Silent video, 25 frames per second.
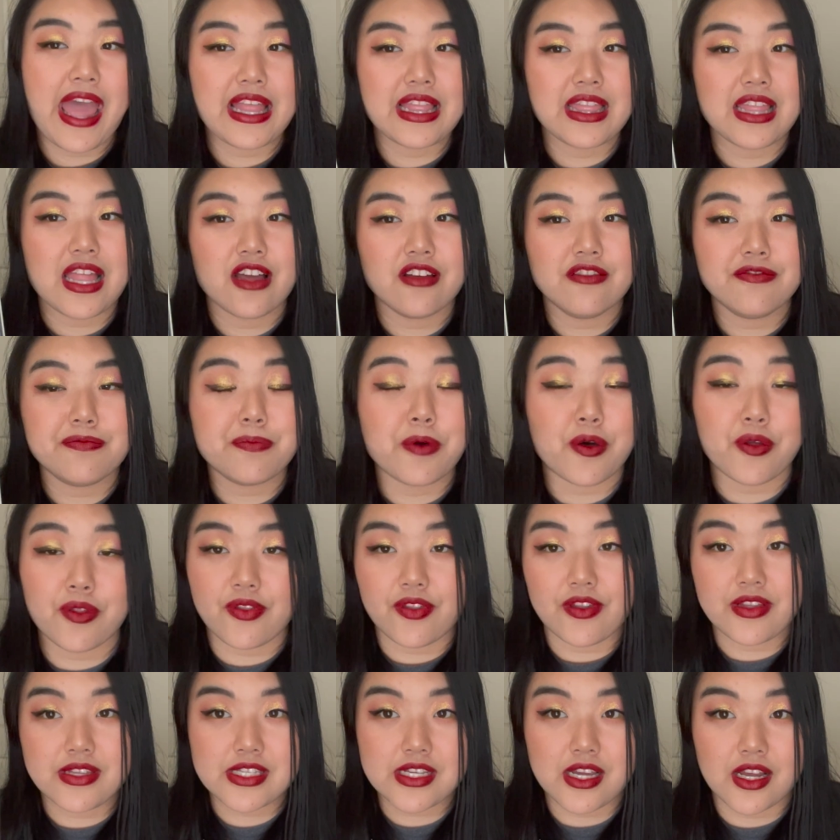love both
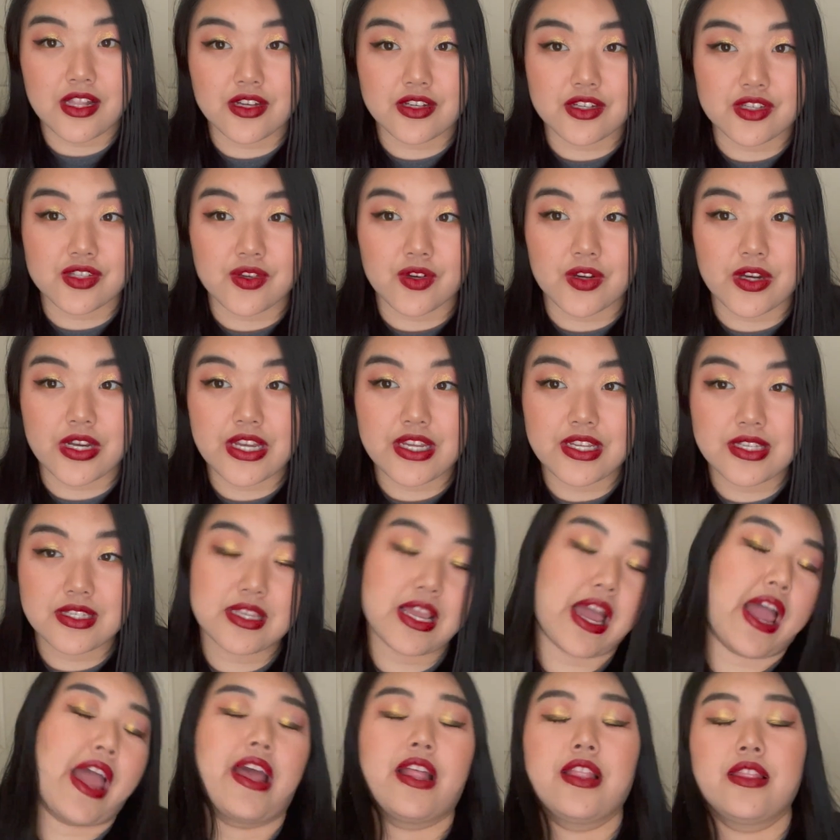these color stories.
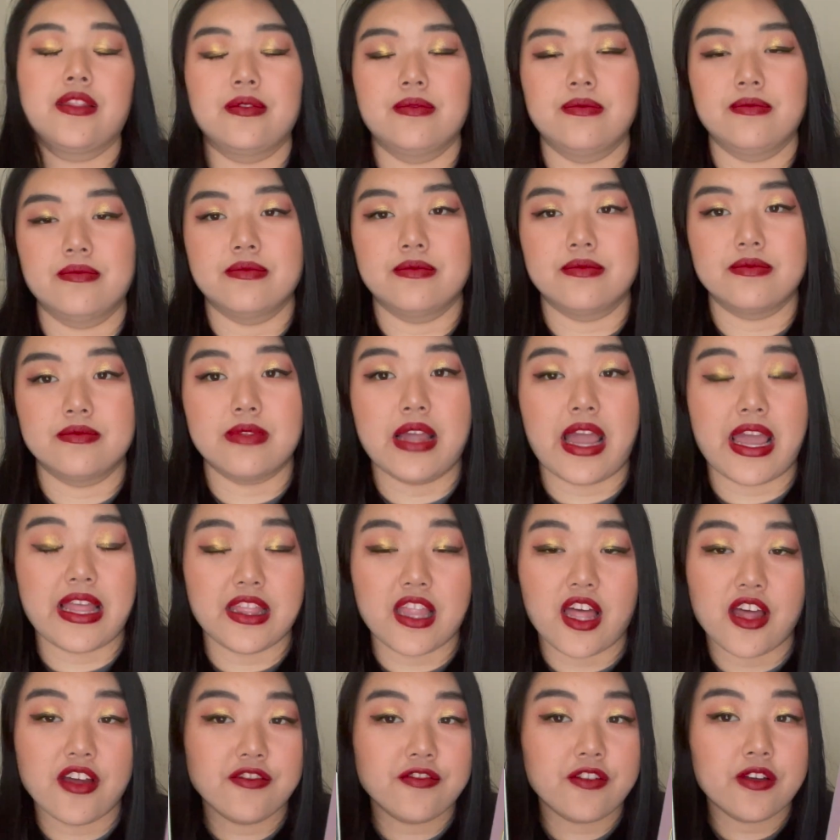I
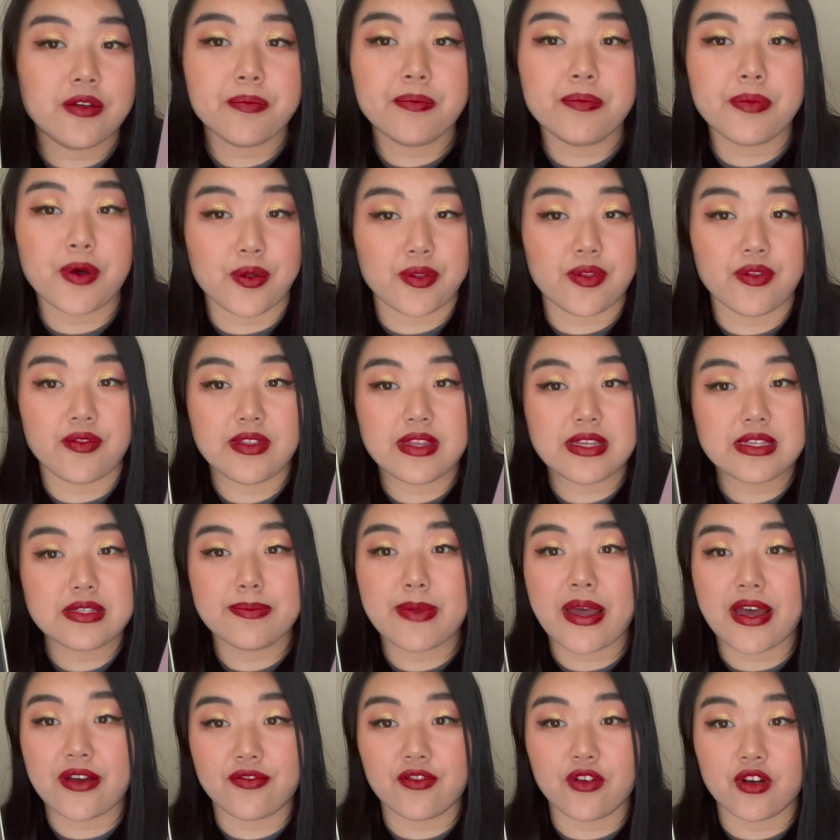love both of these
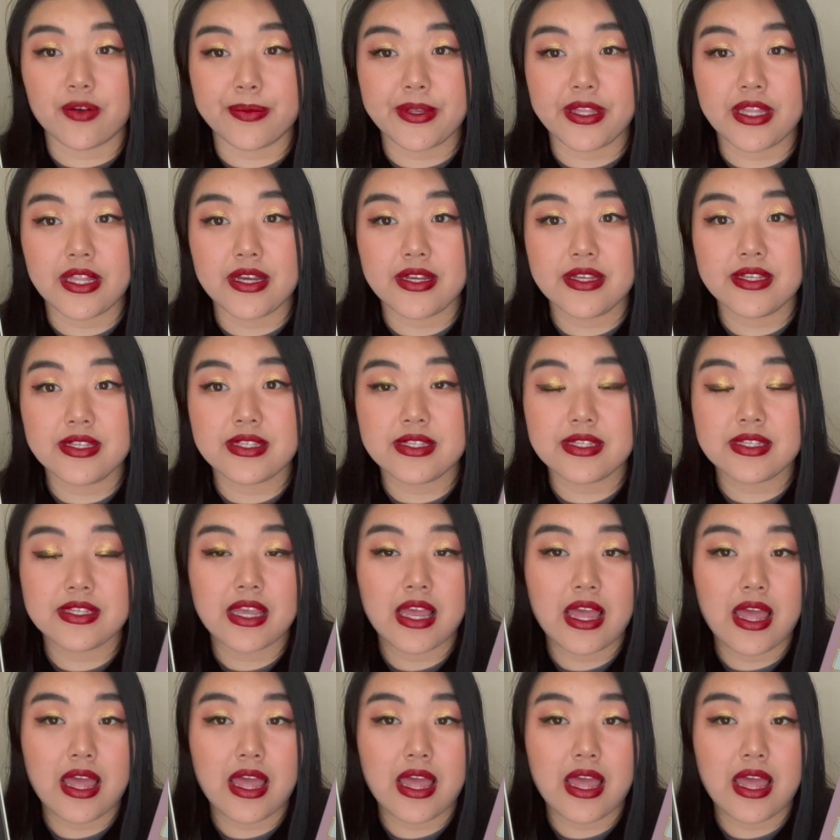matte formulas.